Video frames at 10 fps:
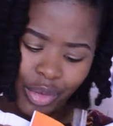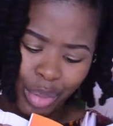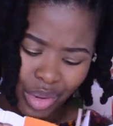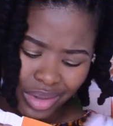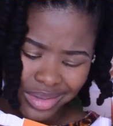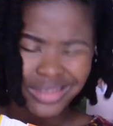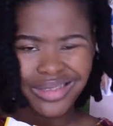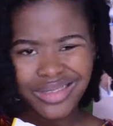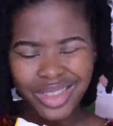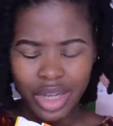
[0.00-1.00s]
books.
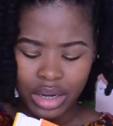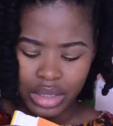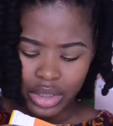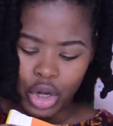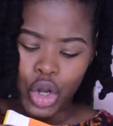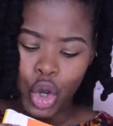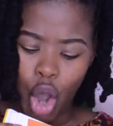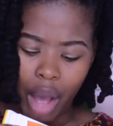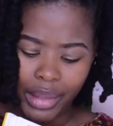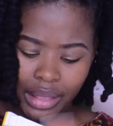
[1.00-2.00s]
It's not a
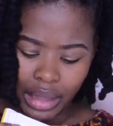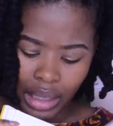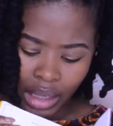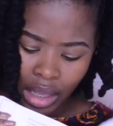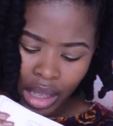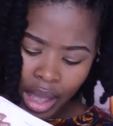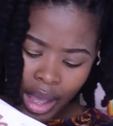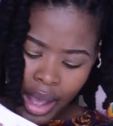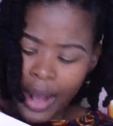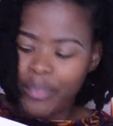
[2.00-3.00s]
common thing.
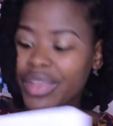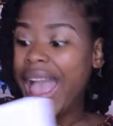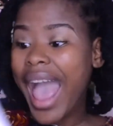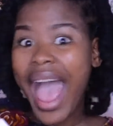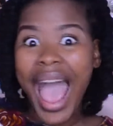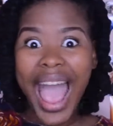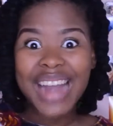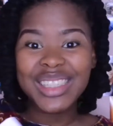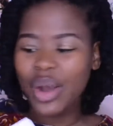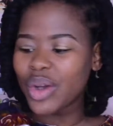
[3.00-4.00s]

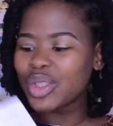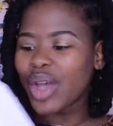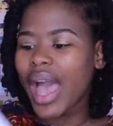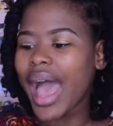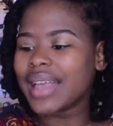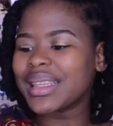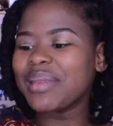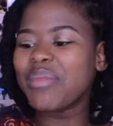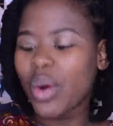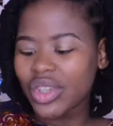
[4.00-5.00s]
And she also has
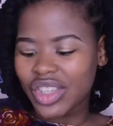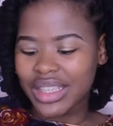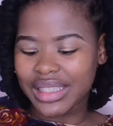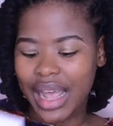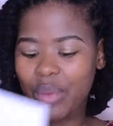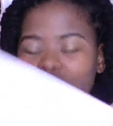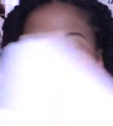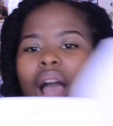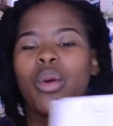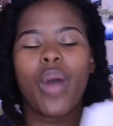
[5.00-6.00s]
emojis which
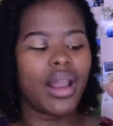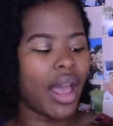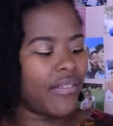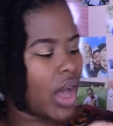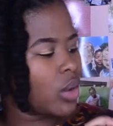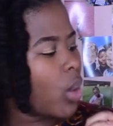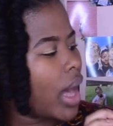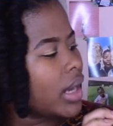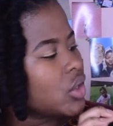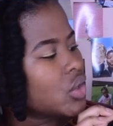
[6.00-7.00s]
I find
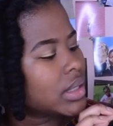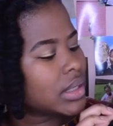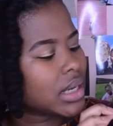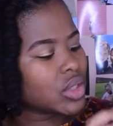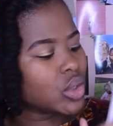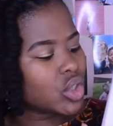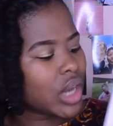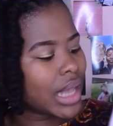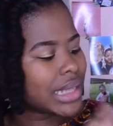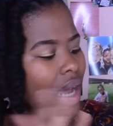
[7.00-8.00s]
quite interesting. So she
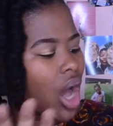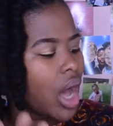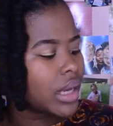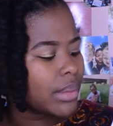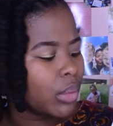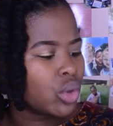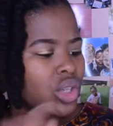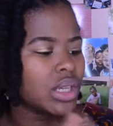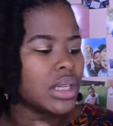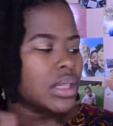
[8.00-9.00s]
has like heart
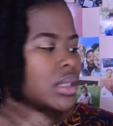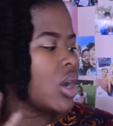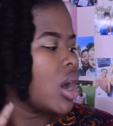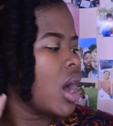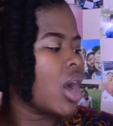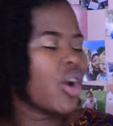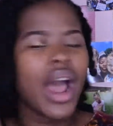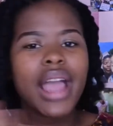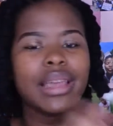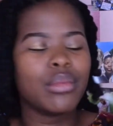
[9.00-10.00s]
emojis, crying